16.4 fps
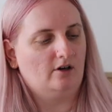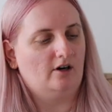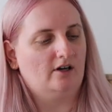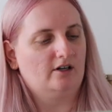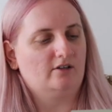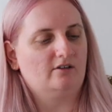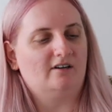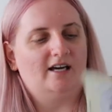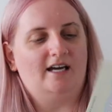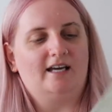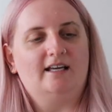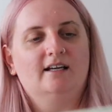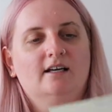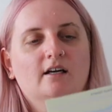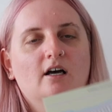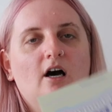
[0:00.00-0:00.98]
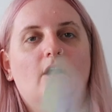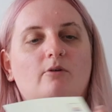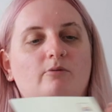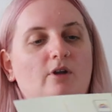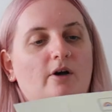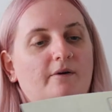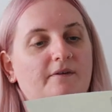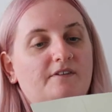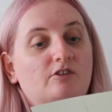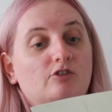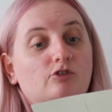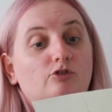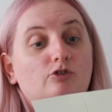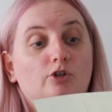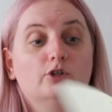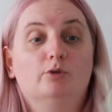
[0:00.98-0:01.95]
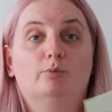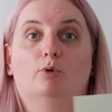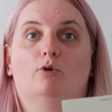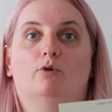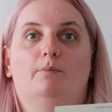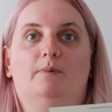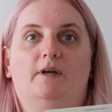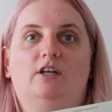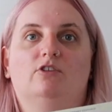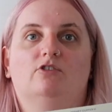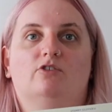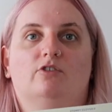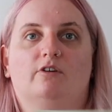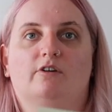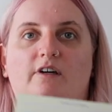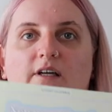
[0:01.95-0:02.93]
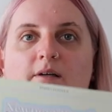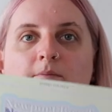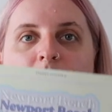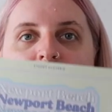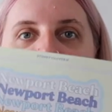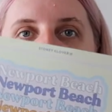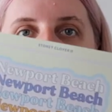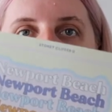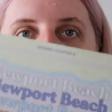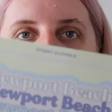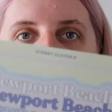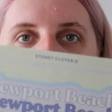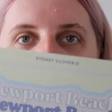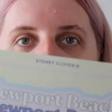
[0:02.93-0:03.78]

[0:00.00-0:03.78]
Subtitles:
I got a, oh no, it's Newport Beach, sorry, it's